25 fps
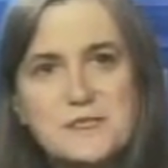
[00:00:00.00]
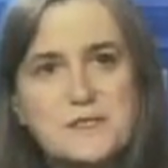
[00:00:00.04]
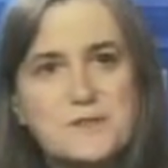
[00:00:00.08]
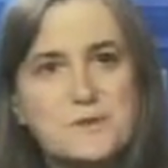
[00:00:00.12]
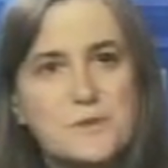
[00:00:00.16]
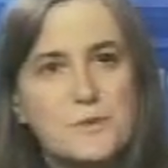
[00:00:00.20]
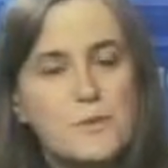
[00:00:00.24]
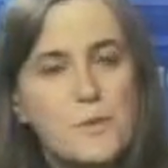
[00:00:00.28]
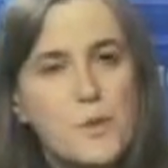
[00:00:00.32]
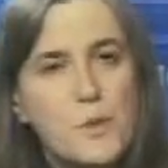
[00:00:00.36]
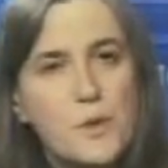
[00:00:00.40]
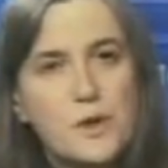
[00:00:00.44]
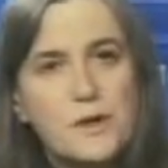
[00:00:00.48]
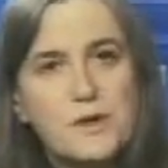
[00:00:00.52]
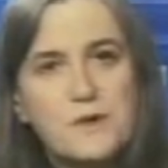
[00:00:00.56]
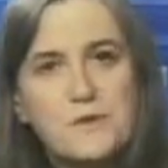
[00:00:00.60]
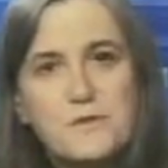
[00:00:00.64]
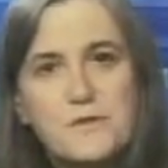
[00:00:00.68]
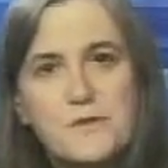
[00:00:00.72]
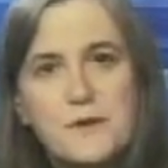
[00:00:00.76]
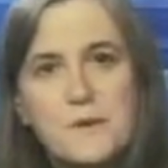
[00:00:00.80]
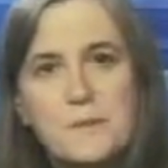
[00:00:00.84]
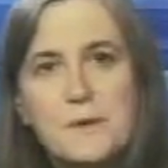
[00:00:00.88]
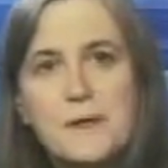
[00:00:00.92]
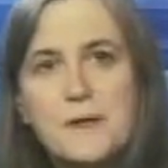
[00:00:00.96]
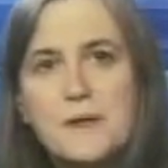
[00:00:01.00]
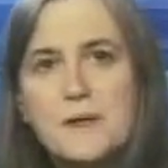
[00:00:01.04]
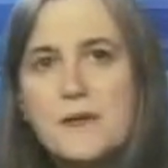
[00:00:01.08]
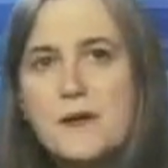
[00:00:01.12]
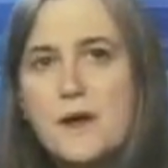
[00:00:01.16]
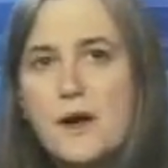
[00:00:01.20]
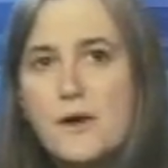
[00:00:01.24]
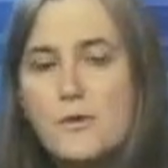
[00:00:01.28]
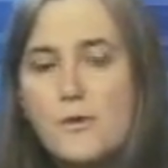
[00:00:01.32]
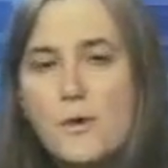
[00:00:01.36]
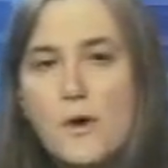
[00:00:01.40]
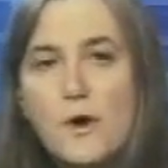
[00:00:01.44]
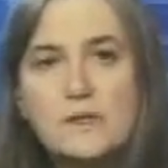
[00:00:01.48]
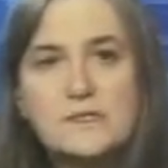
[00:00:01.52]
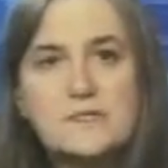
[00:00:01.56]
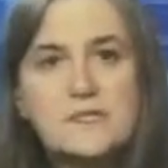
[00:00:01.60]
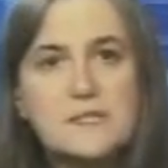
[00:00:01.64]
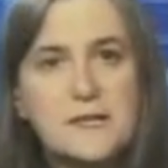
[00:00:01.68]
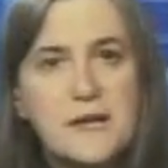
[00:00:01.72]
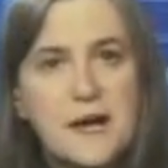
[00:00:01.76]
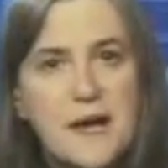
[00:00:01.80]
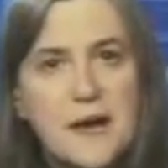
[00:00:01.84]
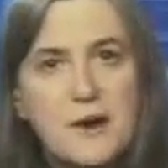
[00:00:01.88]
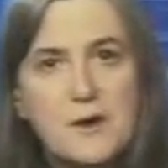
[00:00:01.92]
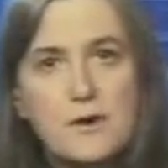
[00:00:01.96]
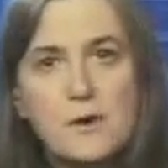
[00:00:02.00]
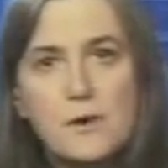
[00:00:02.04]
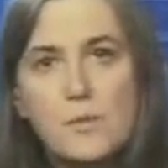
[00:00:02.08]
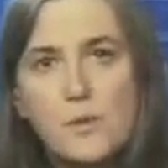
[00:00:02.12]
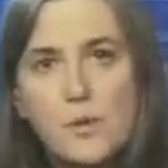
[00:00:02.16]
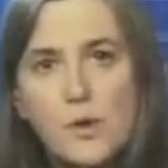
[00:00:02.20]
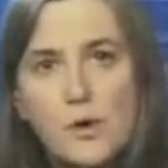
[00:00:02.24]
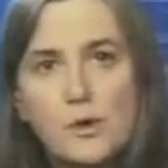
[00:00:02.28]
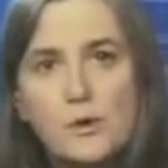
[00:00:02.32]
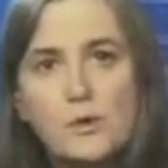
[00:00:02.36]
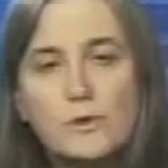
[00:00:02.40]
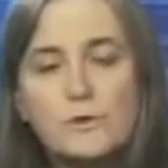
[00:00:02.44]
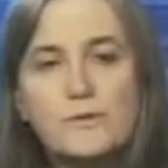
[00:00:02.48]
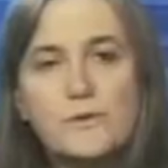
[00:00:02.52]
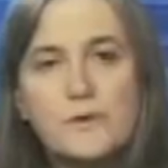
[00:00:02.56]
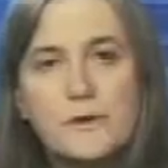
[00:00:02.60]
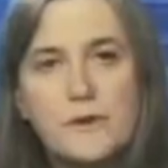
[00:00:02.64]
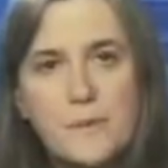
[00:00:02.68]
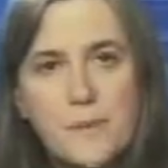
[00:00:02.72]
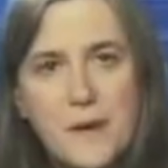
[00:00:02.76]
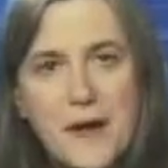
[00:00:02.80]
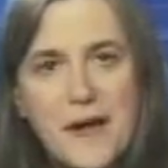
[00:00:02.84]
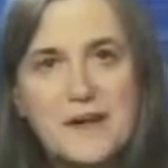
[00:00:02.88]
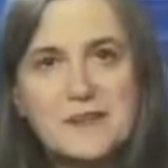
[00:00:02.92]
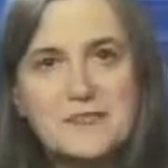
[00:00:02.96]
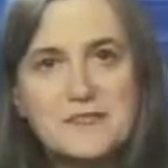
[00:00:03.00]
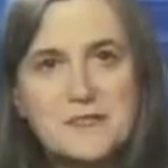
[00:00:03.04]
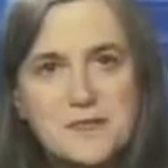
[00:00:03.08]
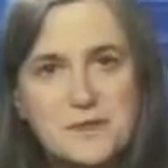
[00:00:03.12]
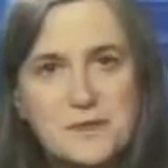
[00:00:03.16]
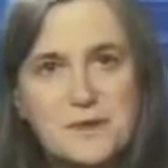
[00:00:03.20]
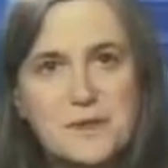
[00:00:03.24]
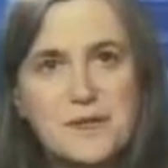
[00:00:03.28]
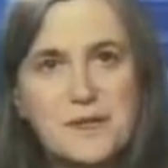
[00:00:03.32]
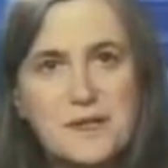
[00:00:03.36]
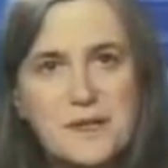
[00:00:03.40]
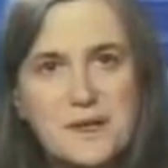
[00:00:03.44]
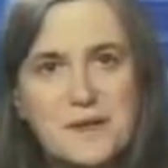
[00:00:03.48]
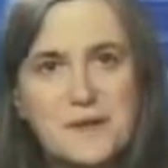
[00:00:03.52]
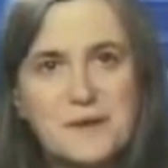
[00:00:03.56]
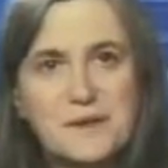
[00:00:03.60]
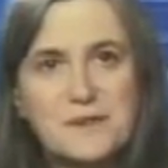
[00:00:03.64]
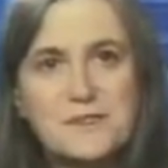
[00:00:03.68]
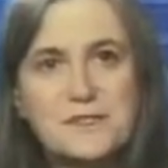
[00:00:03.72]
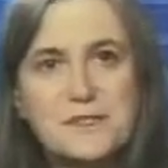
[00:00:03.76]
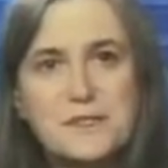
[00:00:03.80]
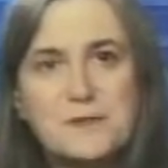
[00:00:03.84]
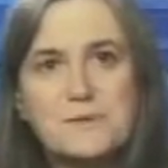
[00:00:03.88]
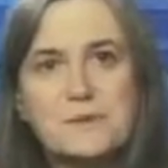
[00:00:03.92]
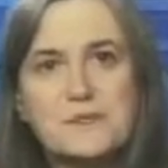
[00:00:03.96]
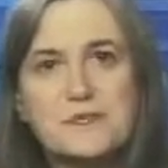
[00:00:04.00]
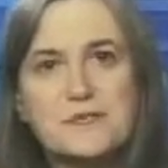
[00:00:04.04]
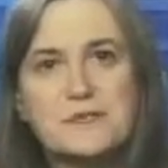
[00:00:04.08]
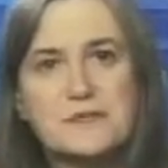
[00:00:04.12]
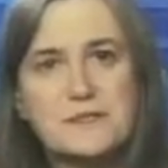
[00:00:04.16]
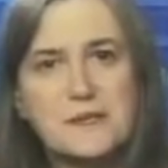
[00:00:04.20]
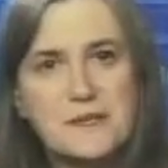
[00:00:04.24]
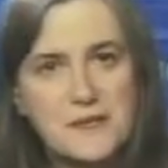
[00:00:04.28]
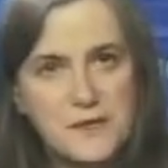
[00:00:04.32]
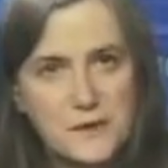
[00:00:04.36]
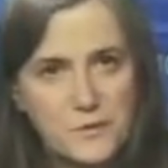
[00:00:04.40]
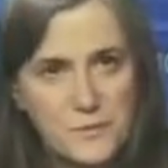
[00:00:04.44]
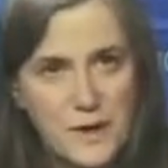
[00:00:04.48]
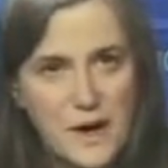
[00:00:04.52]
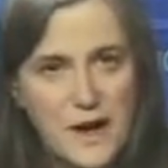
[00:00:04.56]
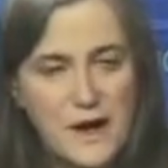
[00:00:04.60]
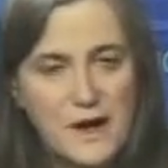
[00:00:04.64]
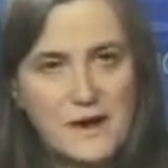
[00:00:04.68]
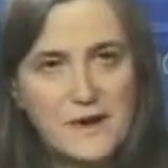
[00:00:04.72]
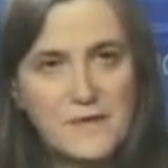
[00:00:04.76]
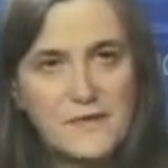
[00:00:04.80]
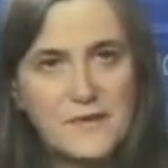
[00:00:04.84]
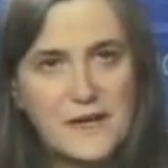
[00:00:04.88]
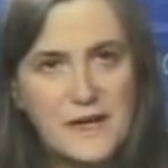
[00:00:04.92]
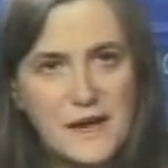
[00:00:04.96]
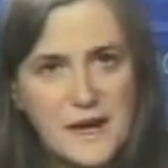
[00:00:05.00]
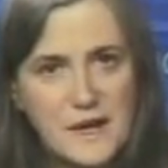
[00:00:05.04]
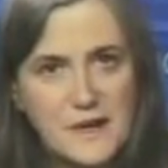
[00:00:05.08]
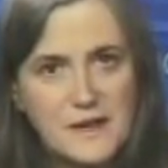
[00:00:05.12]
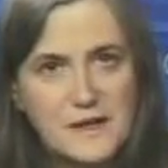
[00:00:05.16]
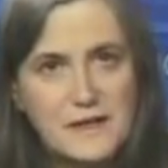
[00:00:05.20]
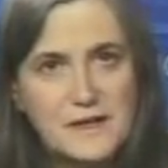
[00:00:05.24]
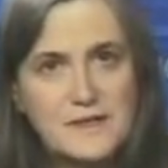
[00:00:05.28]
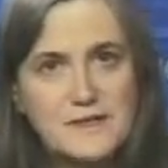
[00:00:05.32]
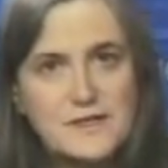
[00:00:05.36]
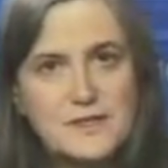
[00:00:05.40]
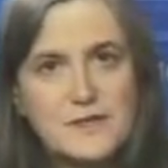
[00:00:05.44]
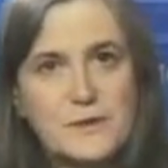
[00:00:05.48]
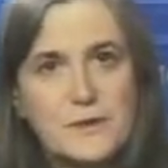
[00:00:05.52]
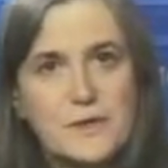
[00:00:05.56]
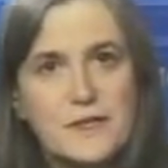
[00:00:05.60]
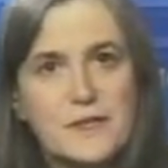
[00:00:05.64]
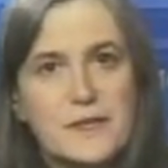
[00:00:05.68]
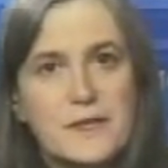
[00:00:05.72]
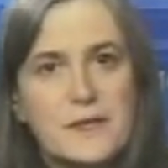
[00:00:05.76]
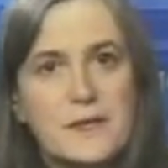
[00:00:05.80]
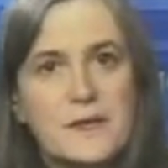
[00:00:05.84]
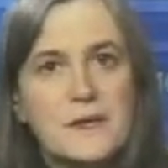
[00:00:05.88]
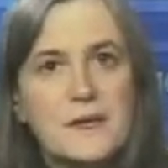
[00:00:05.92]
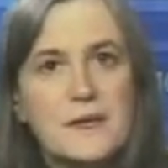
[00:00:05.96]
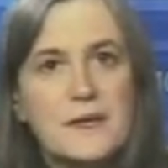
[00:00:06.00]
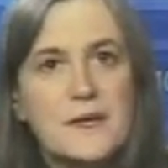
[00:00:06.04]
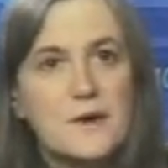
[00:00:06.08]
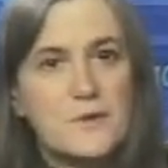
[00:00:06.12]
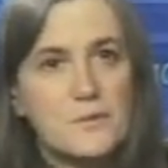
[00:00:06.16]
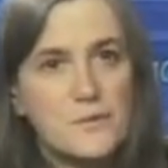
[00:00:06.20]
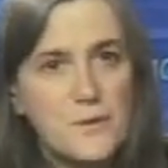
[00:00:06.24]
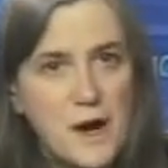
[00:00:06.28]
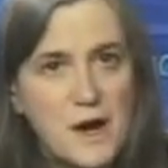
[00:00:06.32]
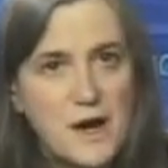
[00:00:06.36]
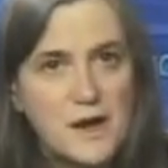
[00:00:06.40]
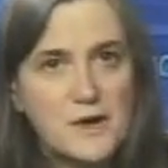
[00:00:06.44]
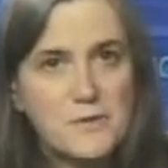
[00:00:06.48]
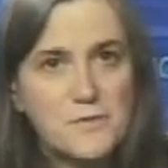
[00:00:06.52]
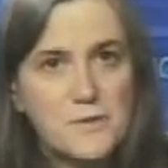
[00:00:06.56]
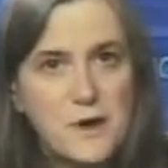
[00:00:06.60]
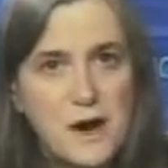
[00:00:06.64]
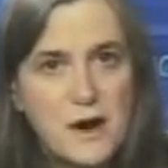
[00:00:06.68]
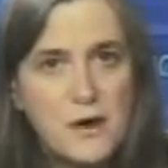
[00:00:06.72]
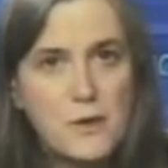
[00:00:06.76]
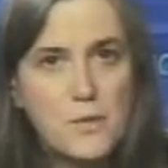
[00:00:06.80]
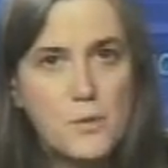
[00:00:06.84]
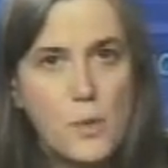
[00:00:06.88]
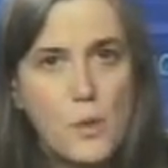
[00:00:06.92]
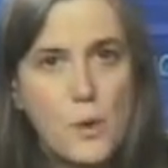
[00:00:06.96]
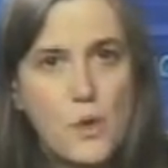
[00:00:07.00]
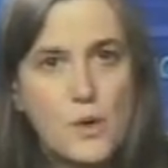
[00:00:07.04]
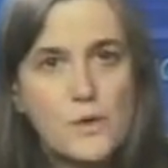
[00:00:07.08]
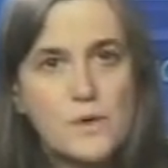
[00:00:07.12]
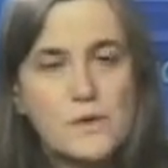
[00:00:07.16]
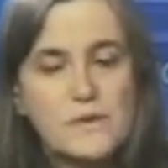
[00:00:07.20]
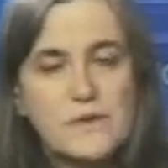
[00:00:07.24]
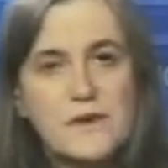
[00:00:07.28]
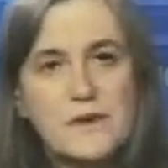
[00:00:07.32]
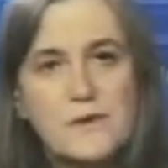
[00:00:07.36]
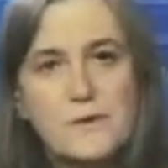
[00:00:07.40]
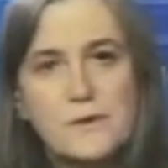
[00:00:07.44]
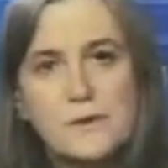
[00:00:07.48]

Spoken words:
He's reported from across the Arab world for the past 30 years. He was in Iraq in the 80s during the Iran-Iraq War, in the